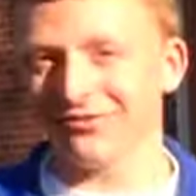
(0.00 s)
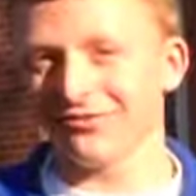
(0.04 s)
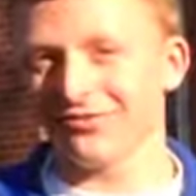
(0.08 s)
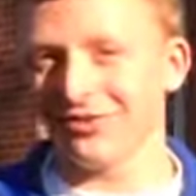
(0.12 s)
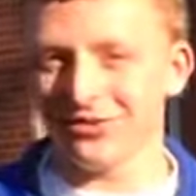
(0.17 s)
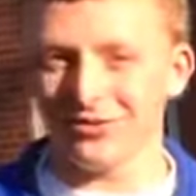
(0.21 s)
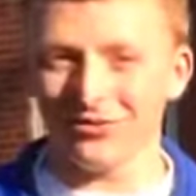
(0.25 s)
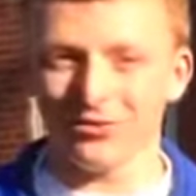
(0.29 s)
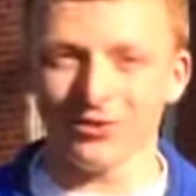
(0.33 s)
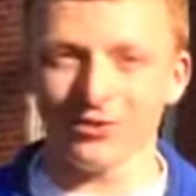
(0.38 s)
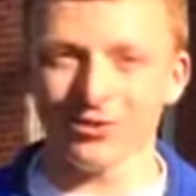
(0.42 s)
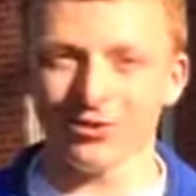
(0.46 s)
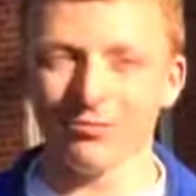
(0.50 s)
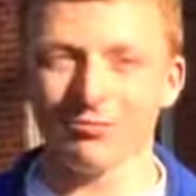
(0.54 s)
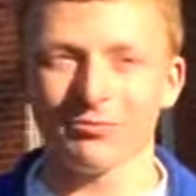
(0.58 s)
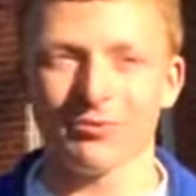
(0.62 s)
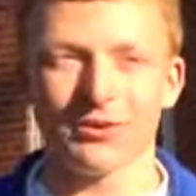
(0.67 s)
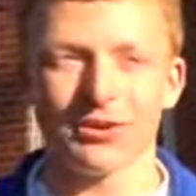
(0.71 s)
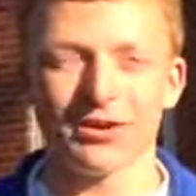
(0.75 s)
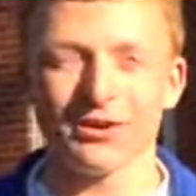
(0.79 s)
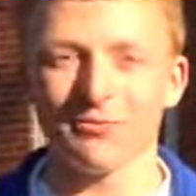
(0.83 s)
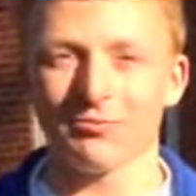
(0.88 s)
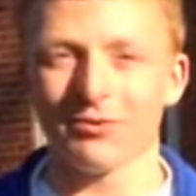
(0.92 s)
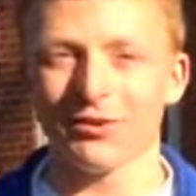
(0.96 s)
Is looking
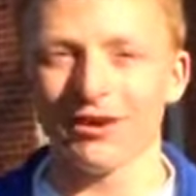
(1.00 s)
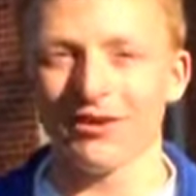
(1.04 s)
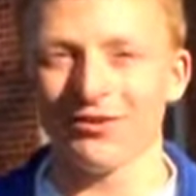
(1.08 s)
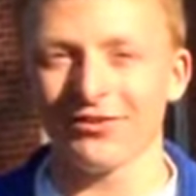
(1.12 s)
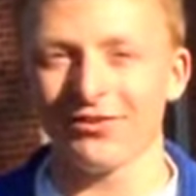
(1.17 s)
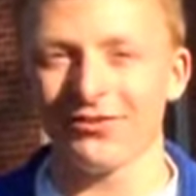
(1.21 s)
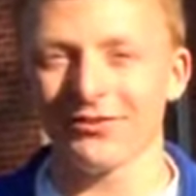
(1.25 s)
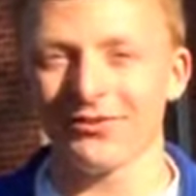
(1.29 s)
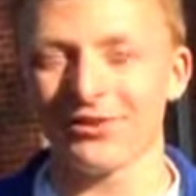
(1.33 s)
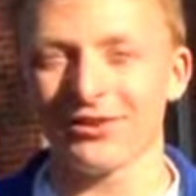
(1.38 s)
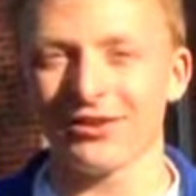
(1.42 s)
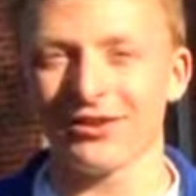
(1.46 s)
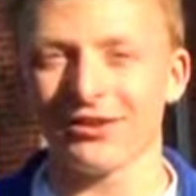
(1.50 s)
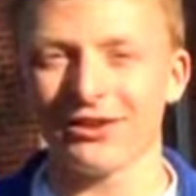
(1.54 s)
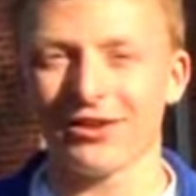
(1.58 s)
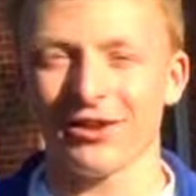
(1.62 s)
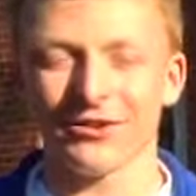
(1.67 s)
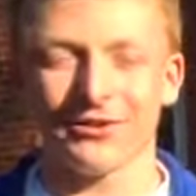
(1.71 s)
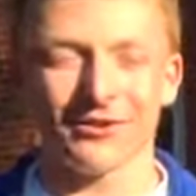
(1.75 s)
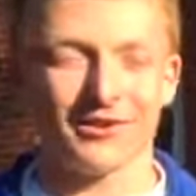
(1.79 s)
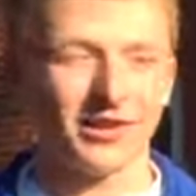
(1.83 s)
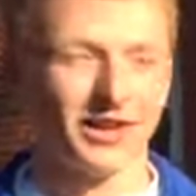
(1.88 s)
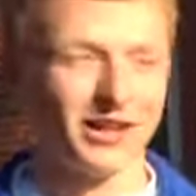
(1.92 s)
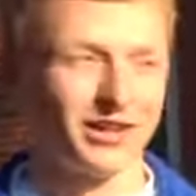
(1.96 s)
pretty impressive, getting all the